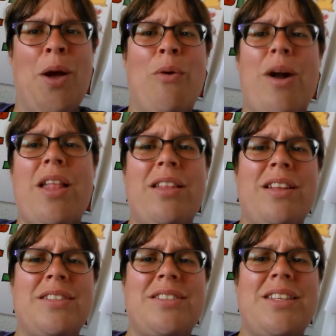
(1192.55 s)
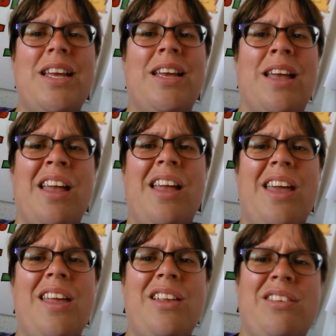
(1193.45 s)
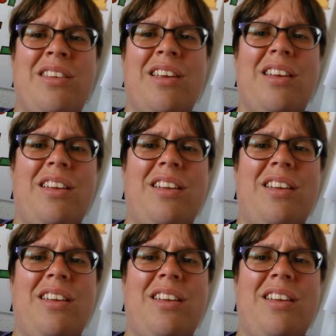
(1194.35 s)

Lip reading: rather than seeing his